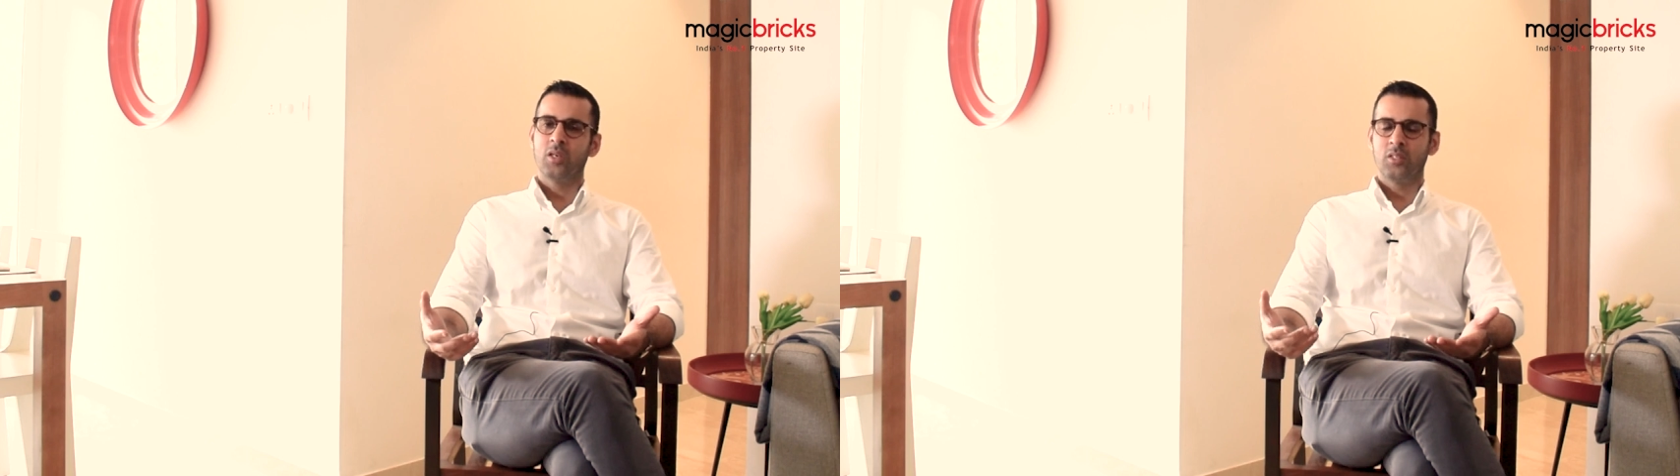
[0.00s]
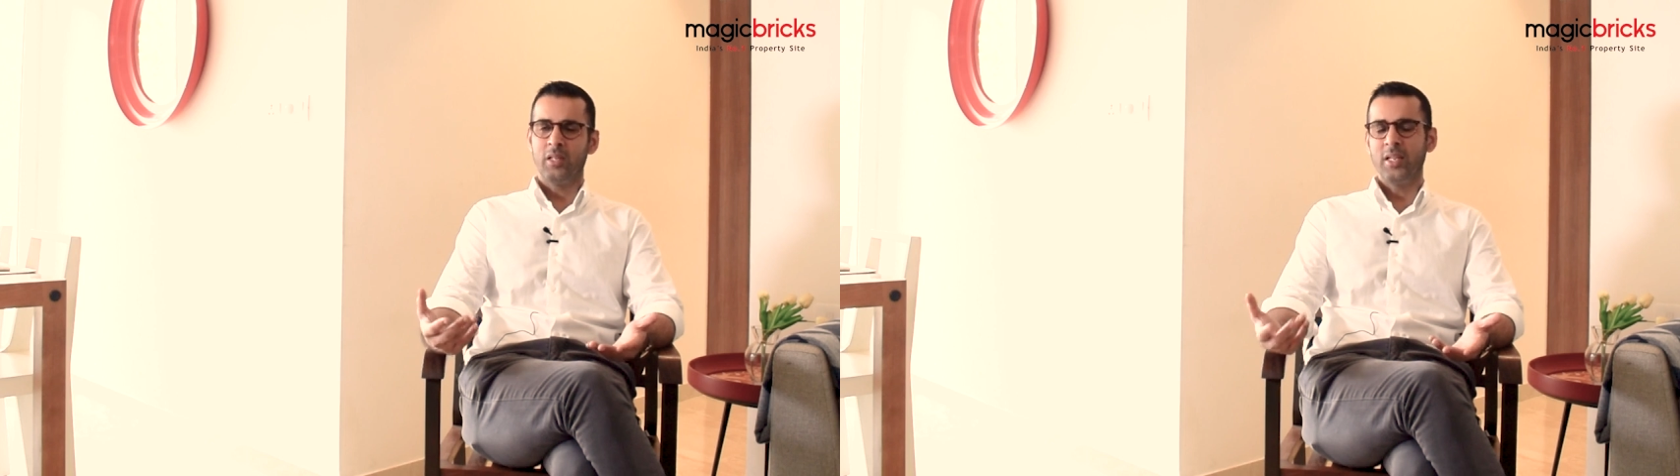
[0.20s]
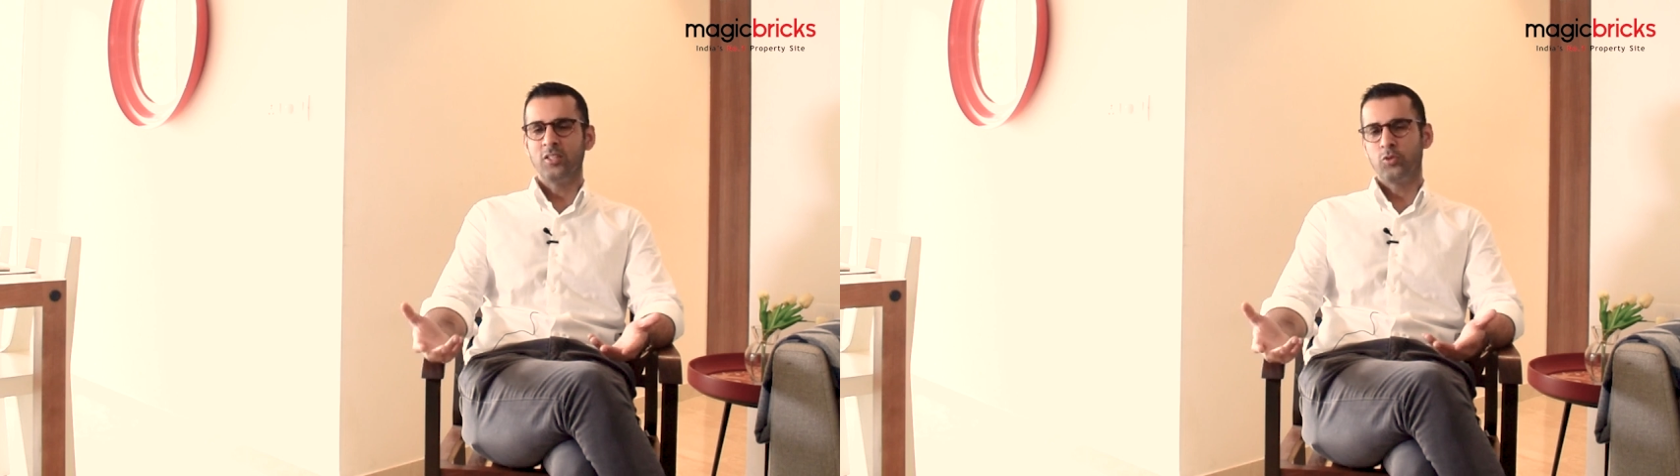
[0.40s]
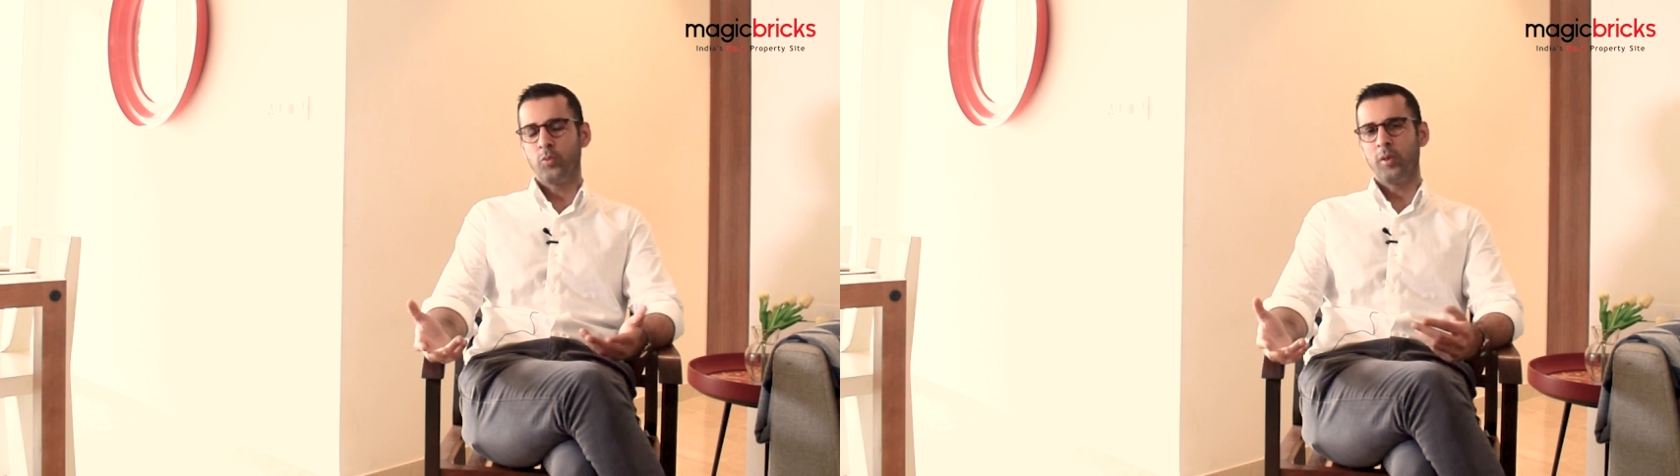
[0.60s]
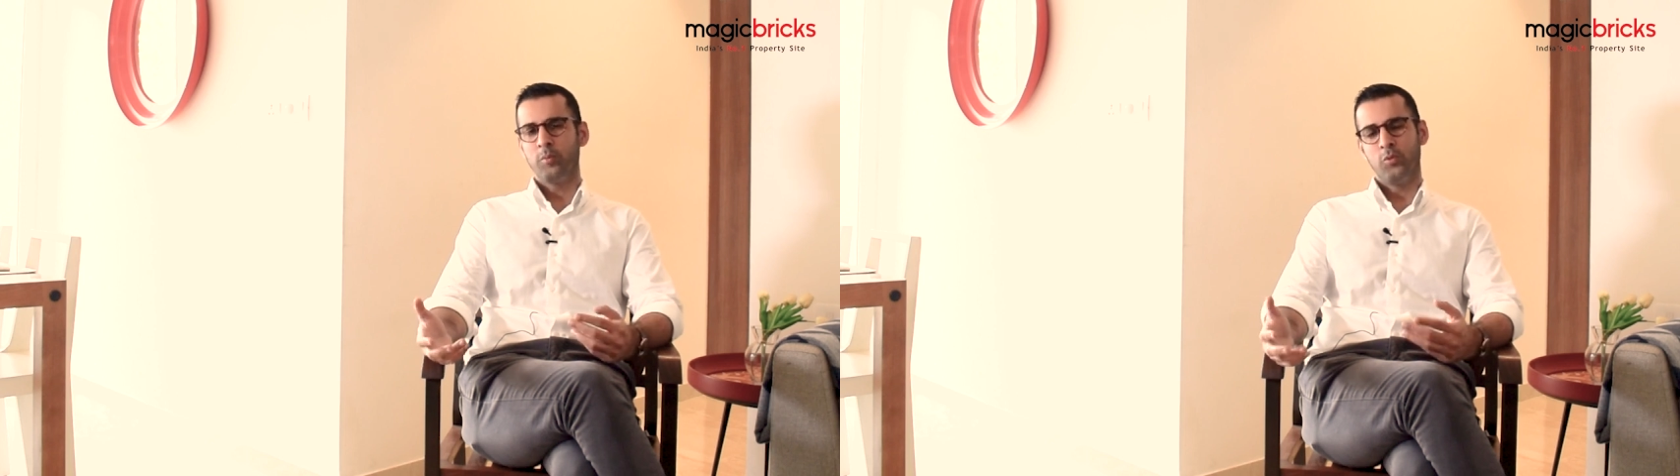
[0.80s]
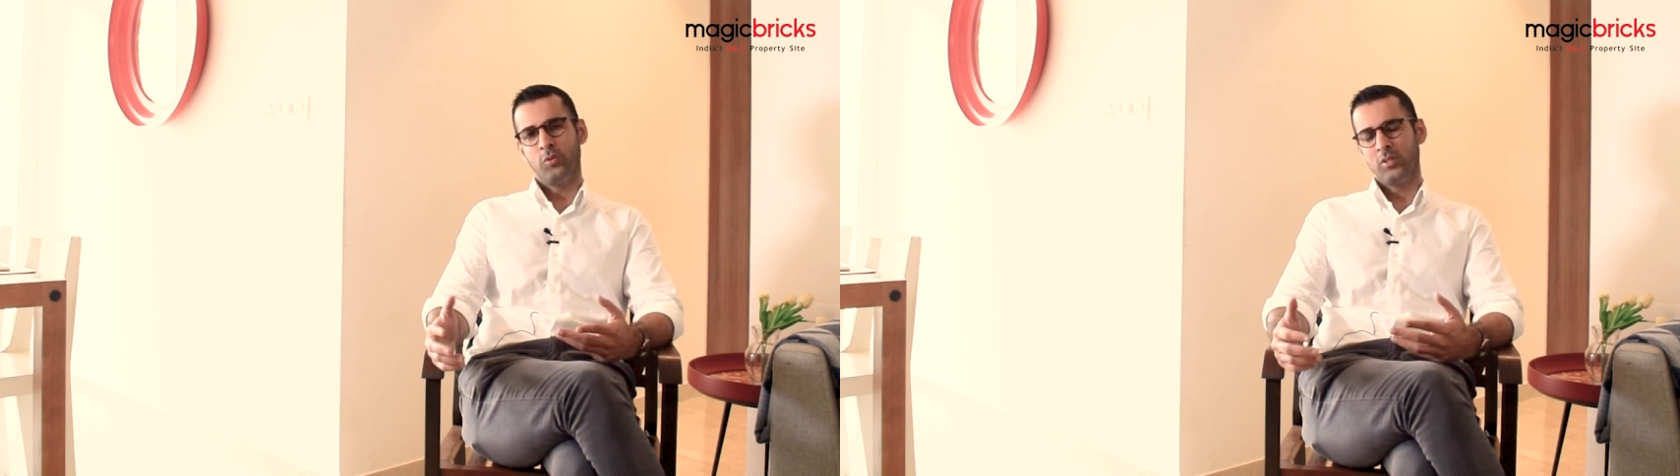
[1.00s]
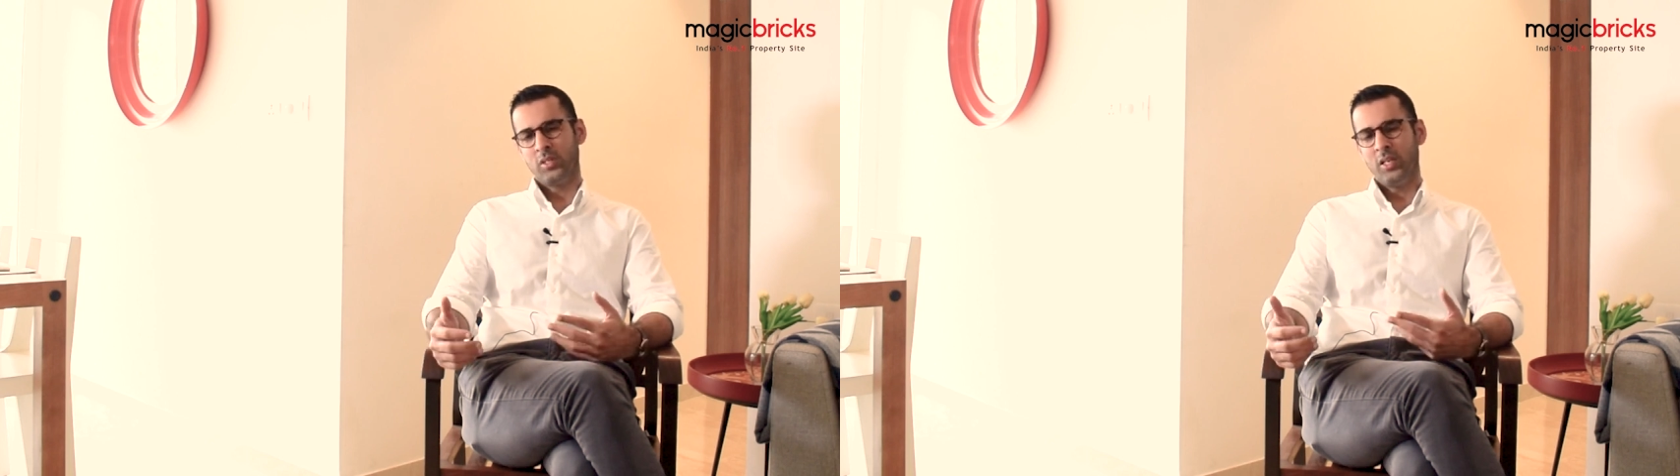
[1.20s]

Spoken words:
There are length swimming pools.